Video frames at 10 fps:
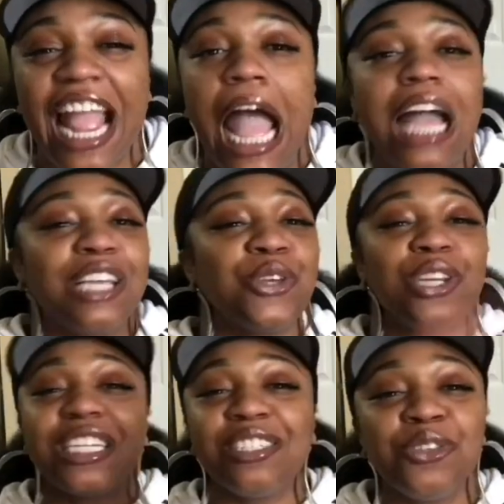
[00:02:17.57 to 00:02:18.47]
you didn't,
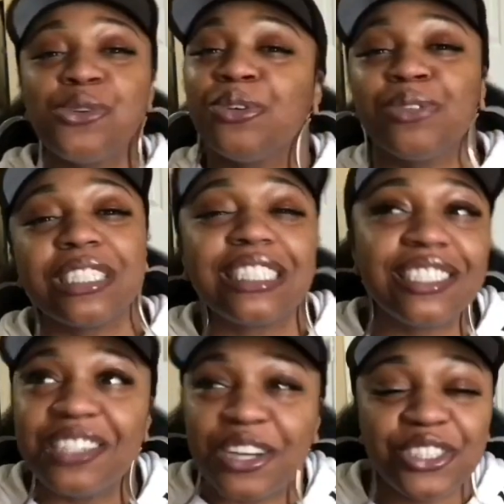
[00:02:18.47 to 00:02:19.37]
you
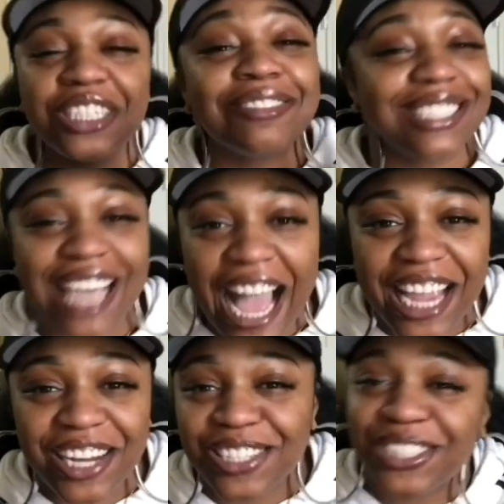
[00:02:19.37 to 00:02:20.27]
know, she retired,
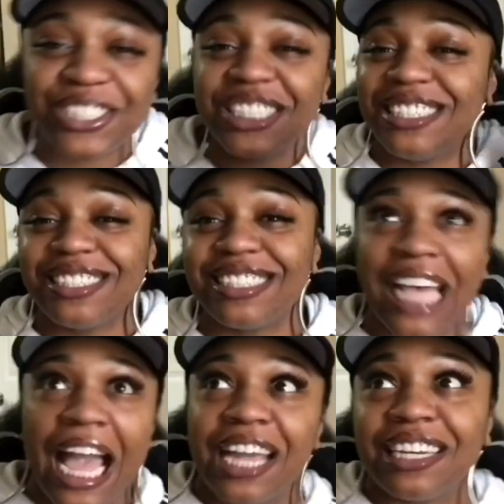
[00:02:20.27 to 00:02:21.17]
so she just
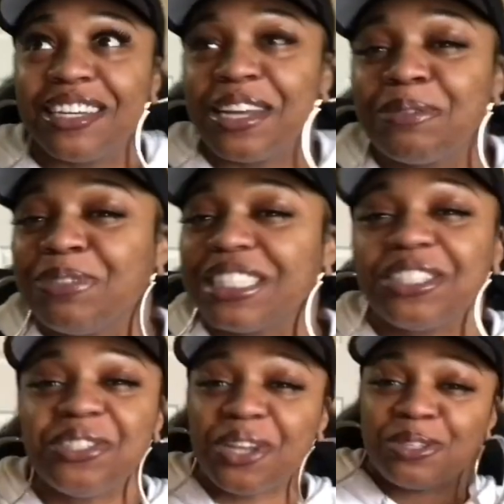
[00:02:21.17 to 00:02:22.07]
signing up, just, you
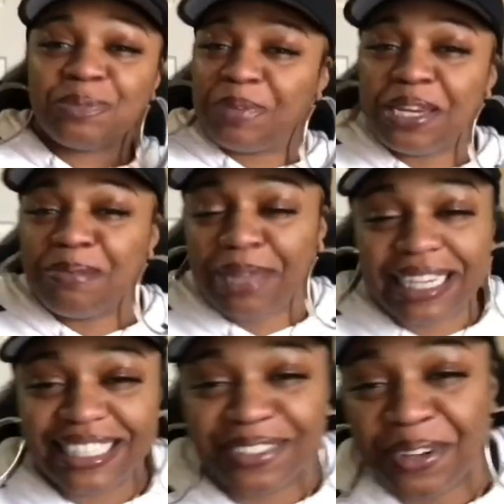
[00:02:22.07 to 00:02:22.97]
know, spending money,
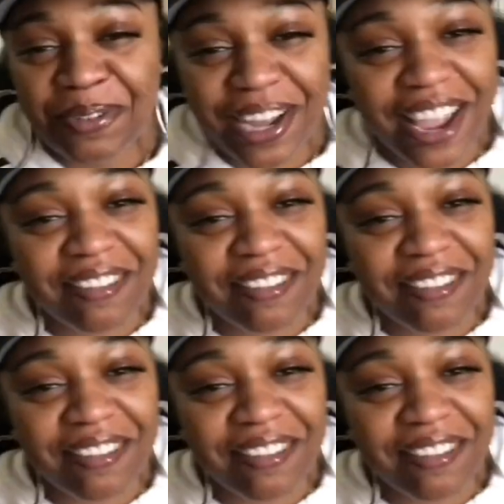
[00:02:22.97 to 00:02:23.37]
doing whatever.